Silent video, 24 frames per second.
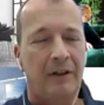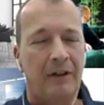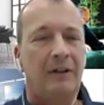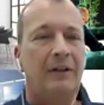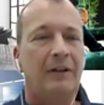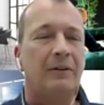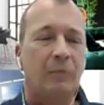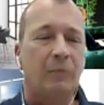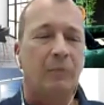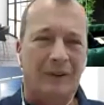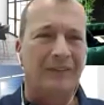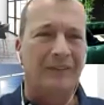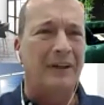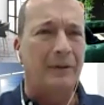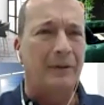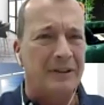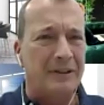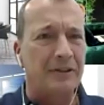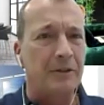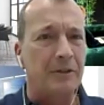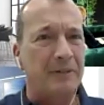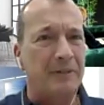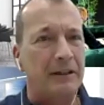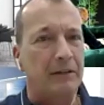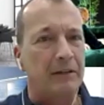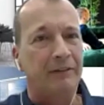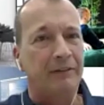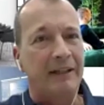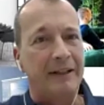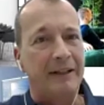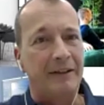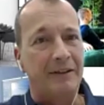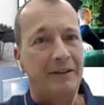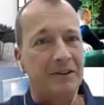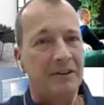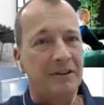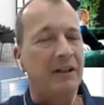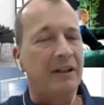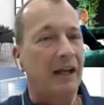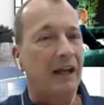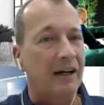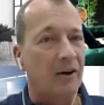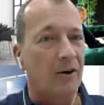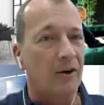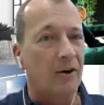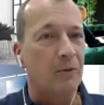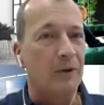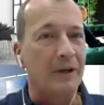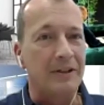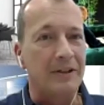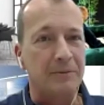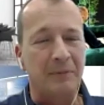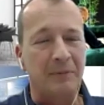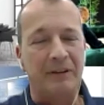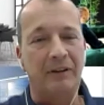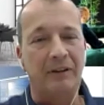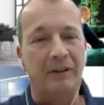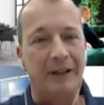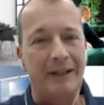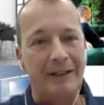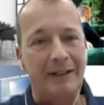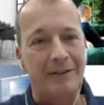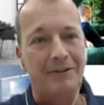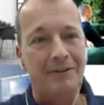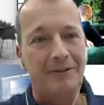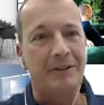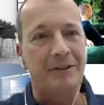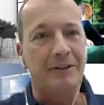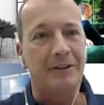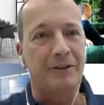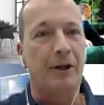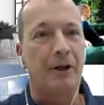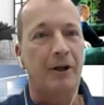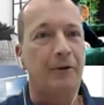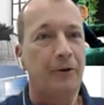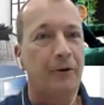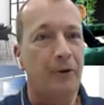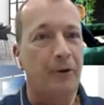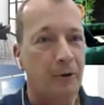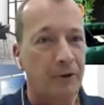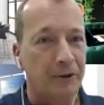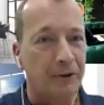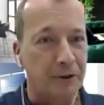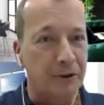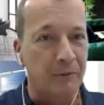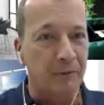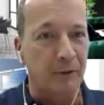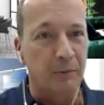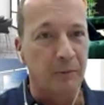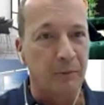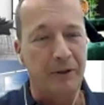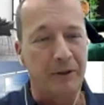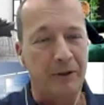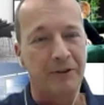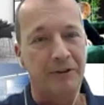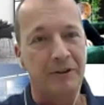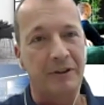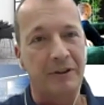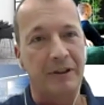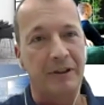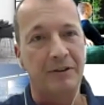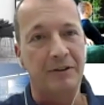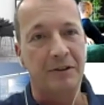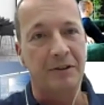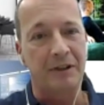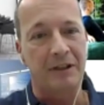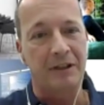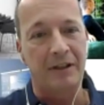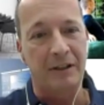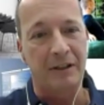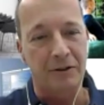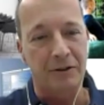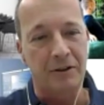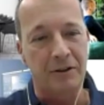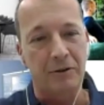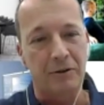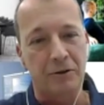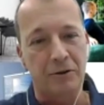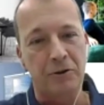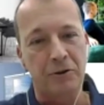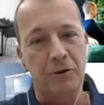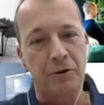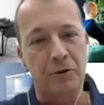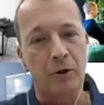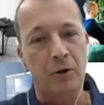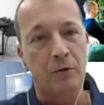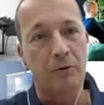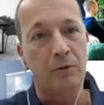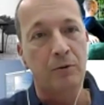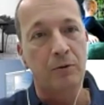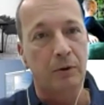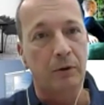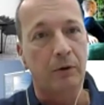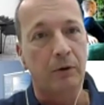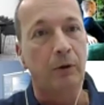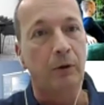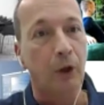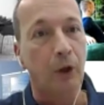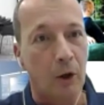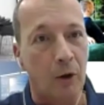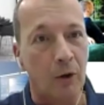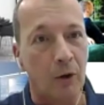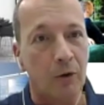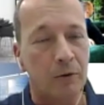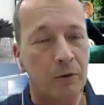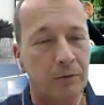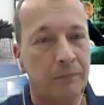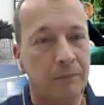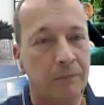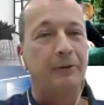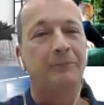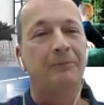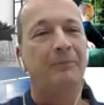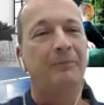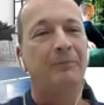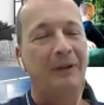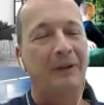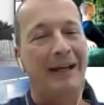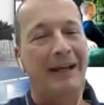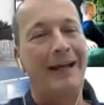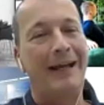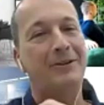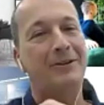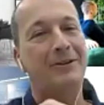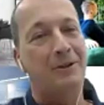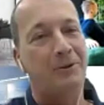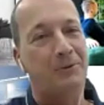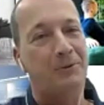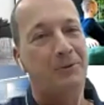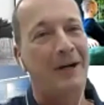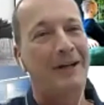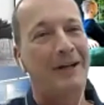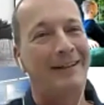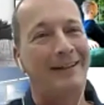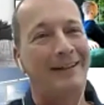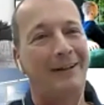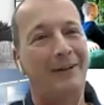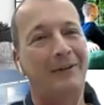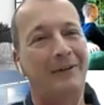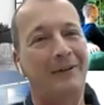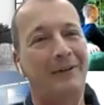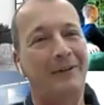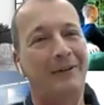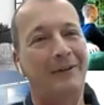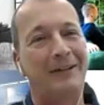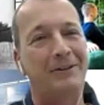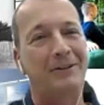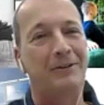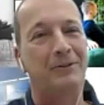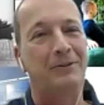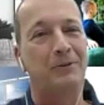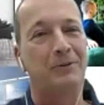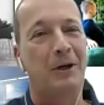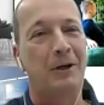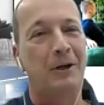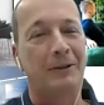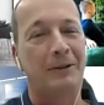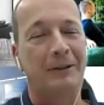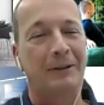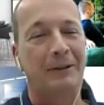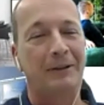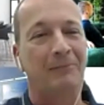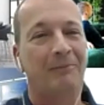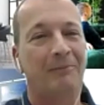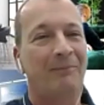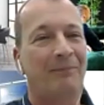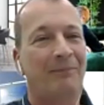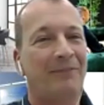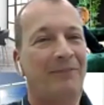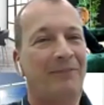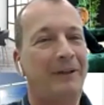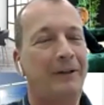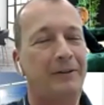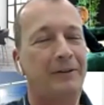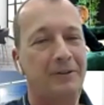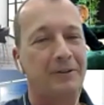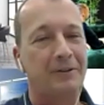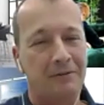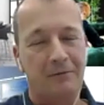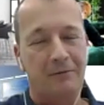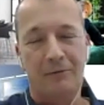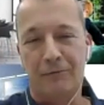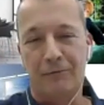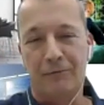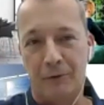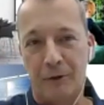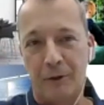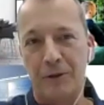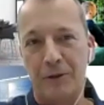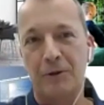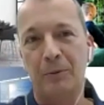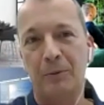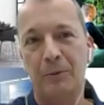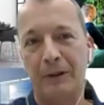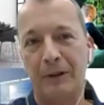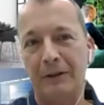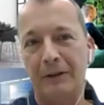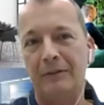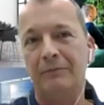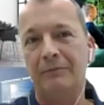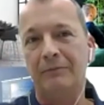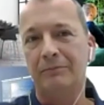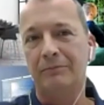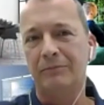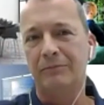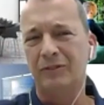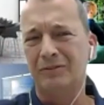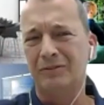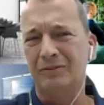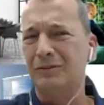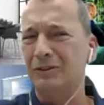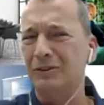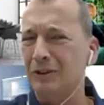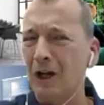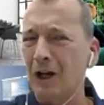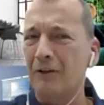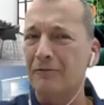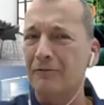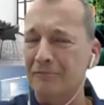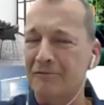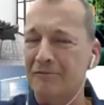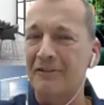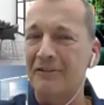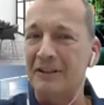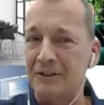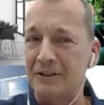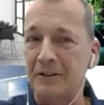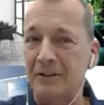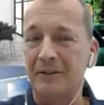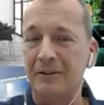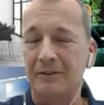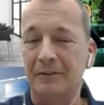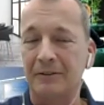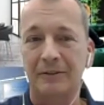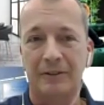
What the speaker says: Well, there is a bit of latency, like always, but the latency is not noticeable because it is so low. But as you're writing or as you're drawing, there is virtually not visible